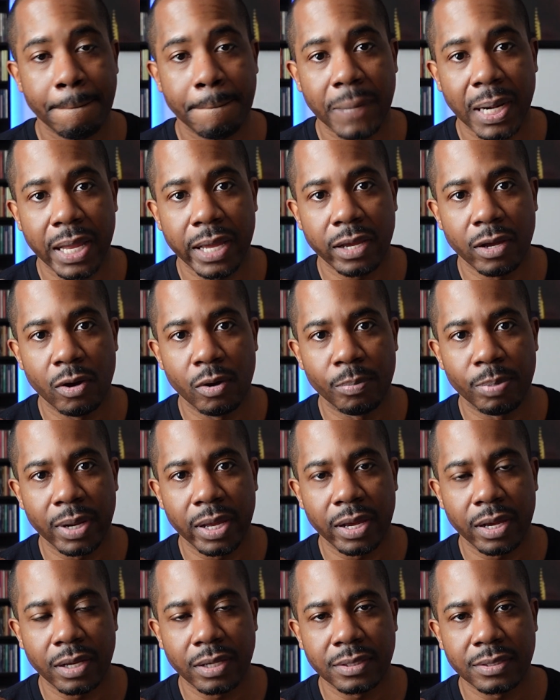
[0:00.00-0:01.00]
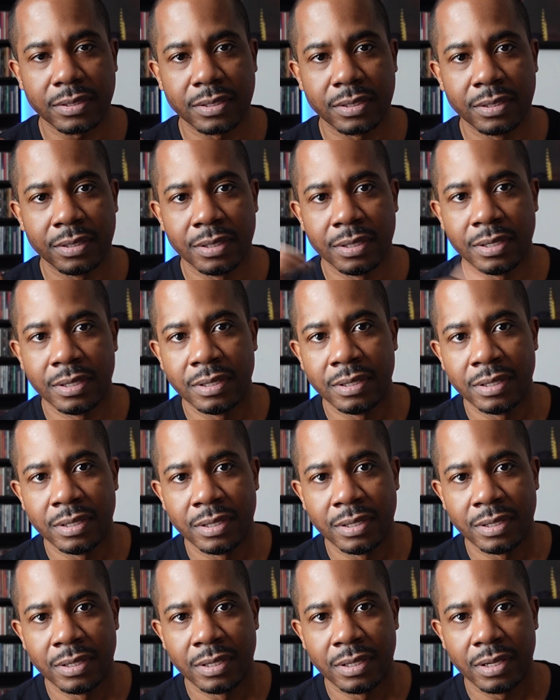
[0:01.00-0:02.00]
Play on players.
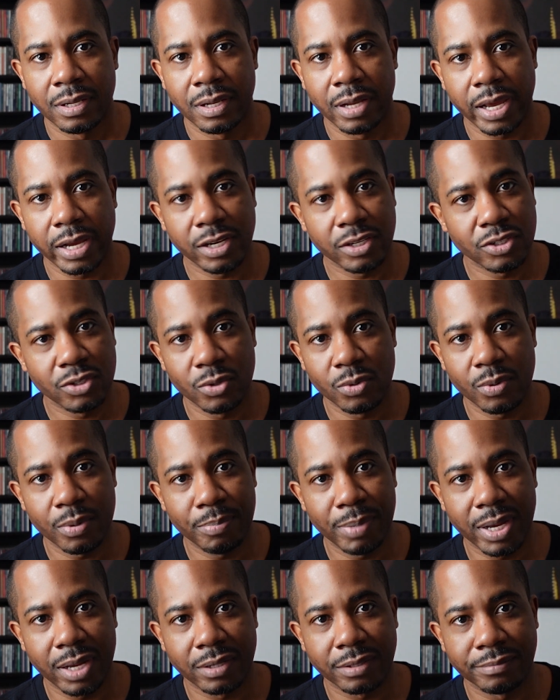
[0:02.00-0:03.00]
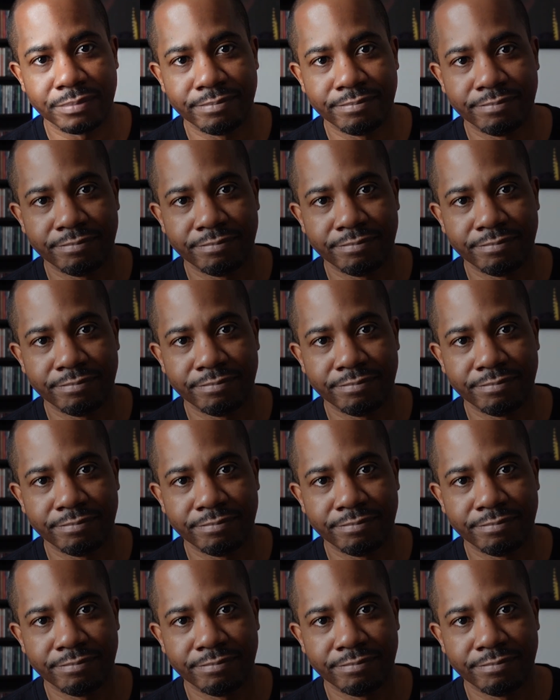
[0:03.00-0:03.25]
Ladies do it better.